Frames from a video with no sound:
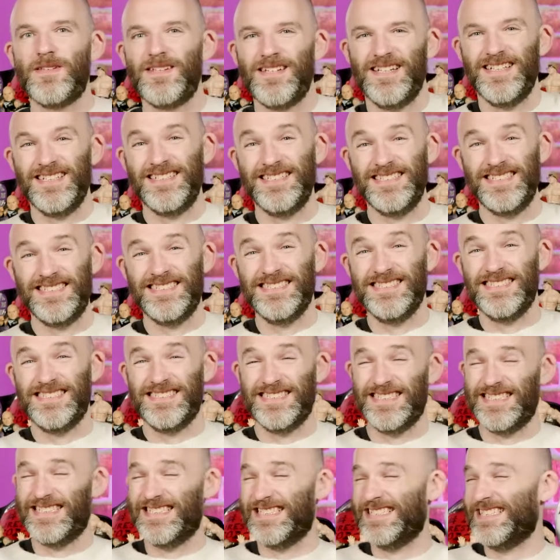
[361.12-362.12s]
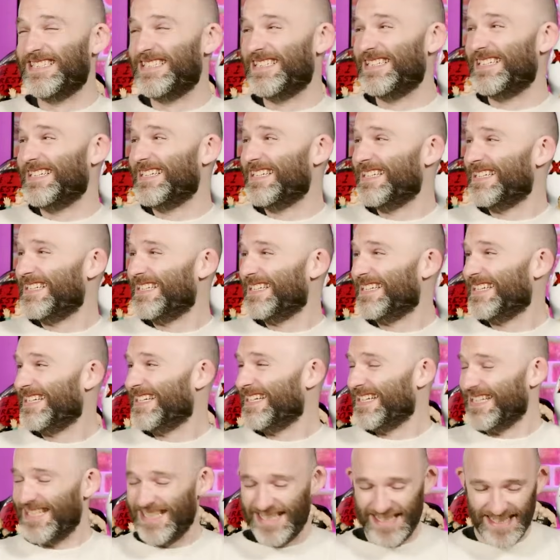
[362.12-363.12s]

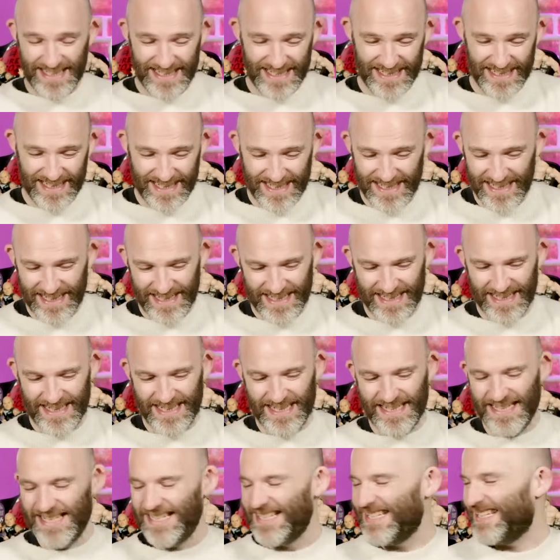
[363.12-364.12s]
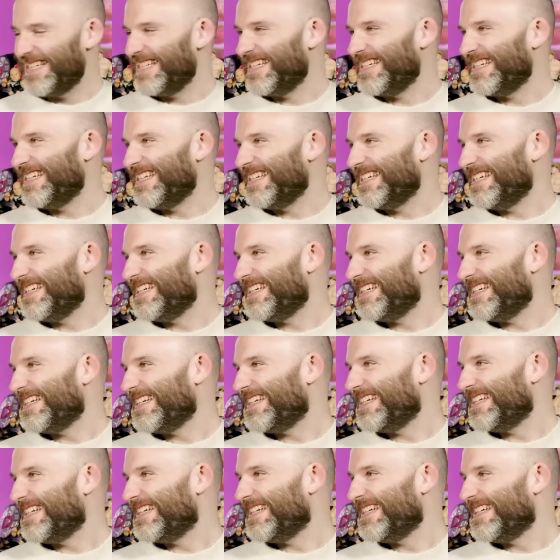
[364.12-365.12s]

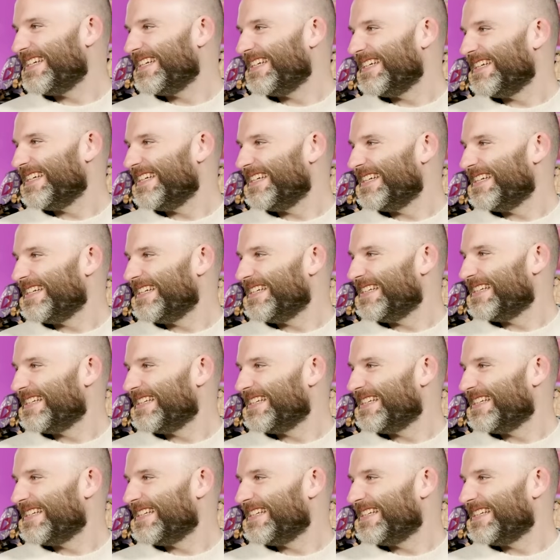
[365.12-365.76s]
(not speaking)